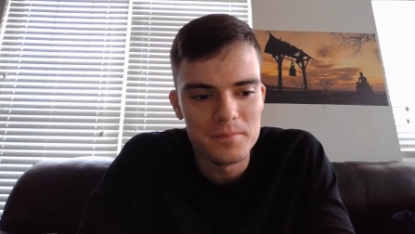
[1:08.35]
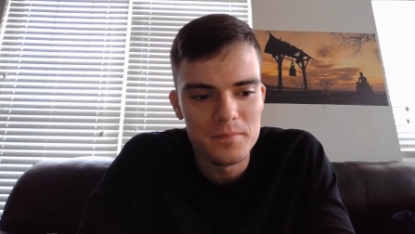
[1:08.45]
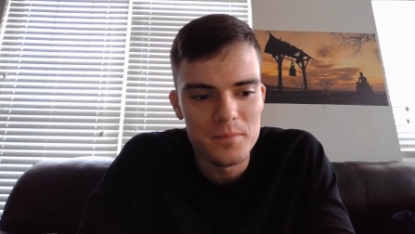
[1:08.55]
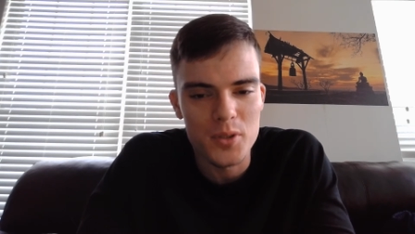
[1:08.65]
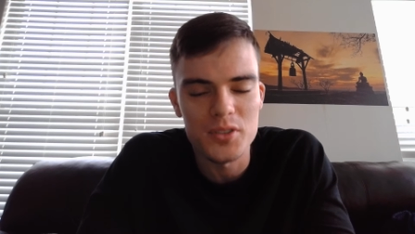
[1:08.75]

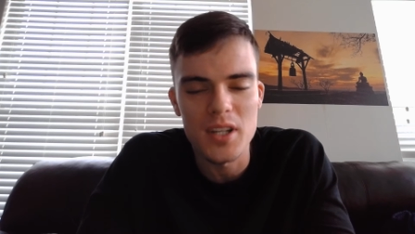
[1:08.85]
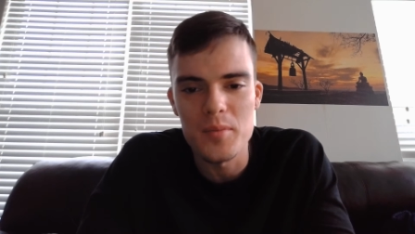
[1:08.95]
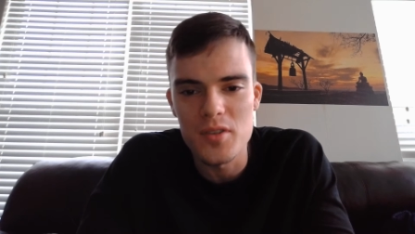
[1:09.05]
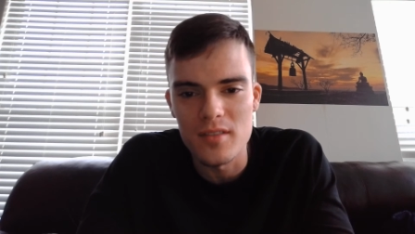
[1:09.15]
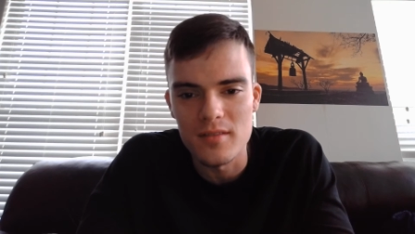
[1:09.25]

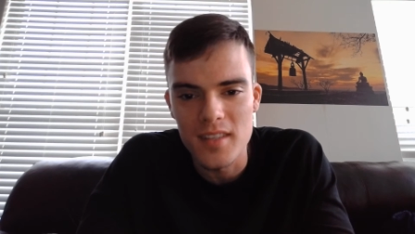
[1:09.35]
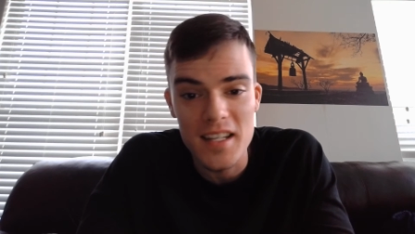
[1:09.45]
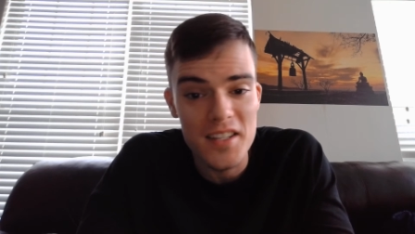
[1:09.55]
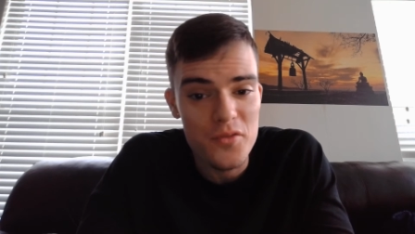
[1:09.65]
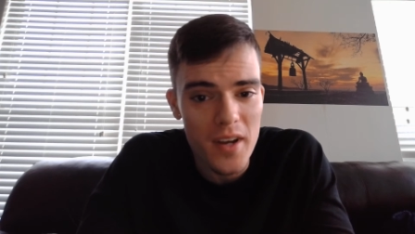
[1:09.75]
Perception
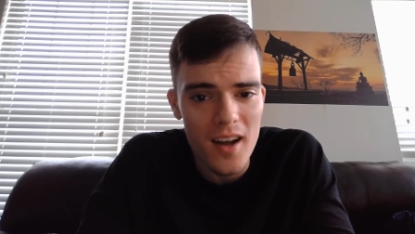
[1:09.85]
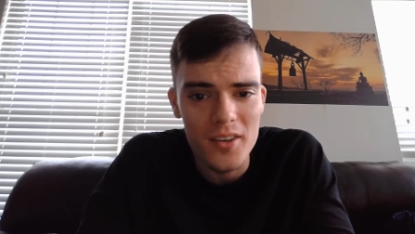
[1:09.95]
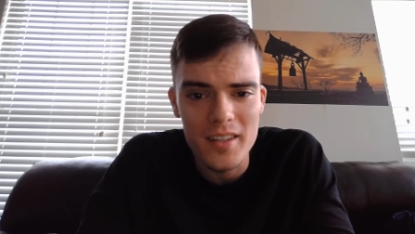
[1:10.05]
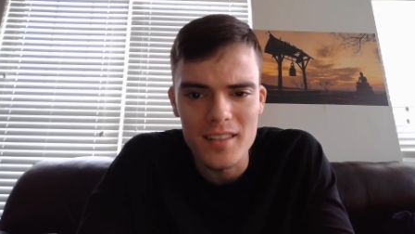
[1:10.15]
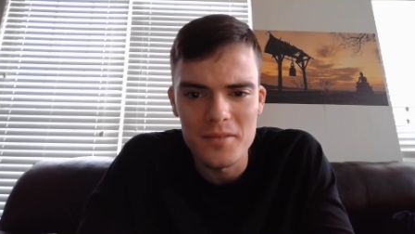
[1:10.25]
is
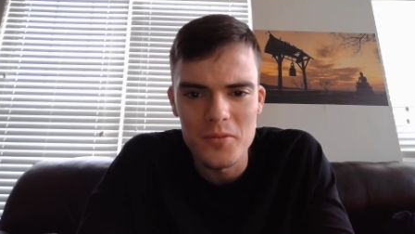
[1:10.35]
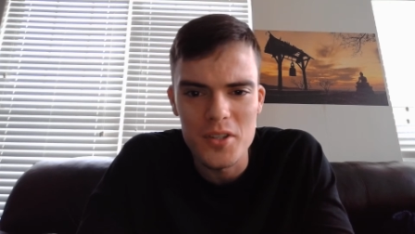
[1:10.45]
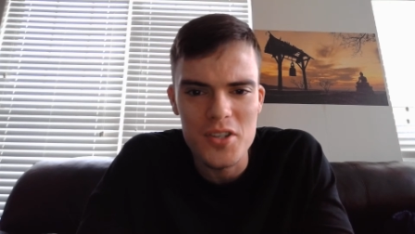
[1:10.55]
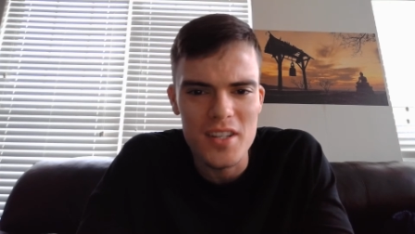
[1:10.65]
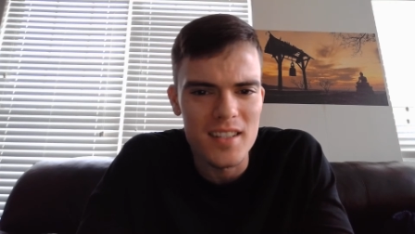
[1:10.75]
reality,
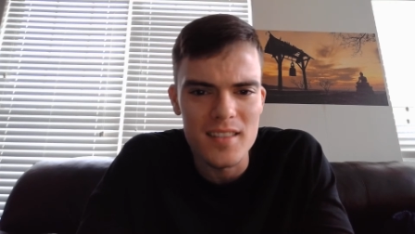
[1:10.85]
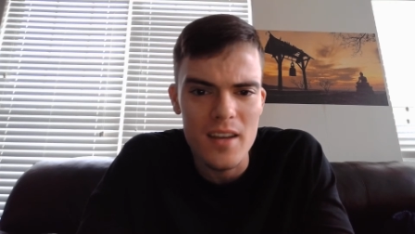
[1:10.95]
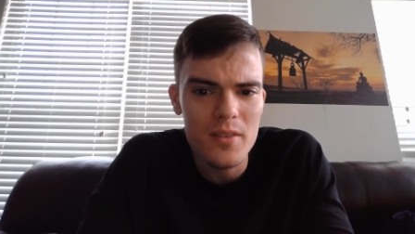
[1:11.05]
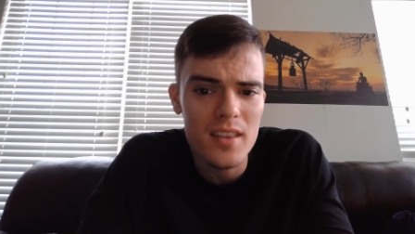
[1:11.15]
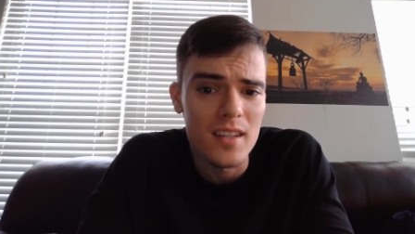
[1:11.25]
which is
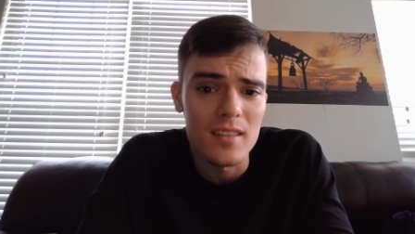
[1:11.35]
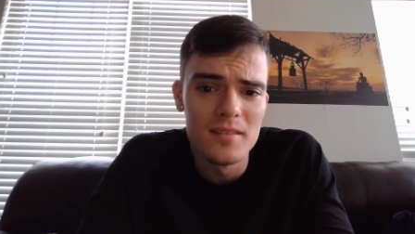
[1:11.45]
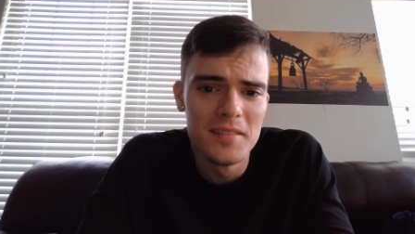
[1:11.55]
everything.